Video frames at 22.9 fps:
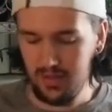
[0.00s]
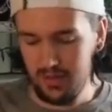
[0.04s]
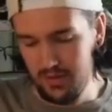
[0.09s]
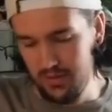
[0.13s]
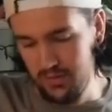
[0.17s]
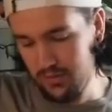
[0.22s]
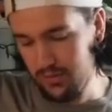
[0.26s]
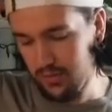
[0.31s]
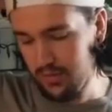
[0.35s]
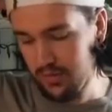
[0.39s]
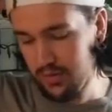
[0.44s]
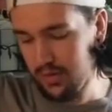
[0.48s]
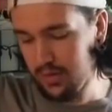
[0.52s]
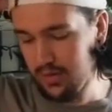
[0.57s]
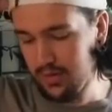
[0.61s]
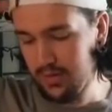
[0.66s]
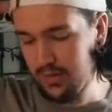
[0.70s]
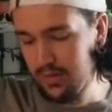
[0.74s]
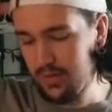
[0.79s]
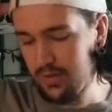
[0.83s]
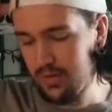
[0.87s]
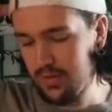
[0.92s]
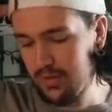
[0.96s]
or
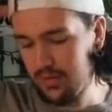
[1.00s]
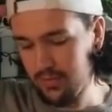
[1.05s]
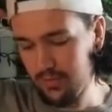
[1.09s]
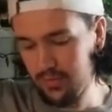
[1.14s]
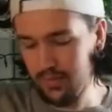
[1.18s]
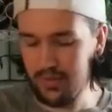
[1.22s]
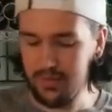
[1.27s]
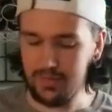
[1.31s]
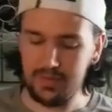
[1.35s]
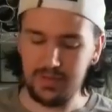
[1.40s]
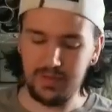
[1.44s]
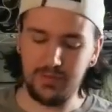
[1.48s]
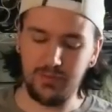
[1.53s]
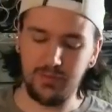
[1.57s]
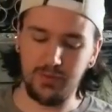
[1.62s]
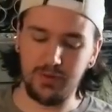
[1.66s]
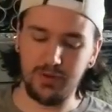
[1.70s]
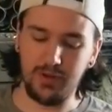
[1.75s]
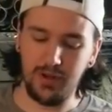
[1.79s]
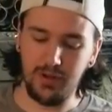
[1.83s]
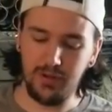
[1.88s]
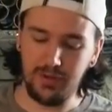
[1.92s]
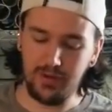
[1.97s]
1 of these for
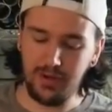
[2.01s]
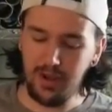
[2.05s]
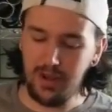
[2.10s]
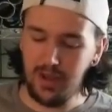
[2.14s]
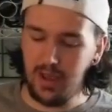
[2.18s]
$1.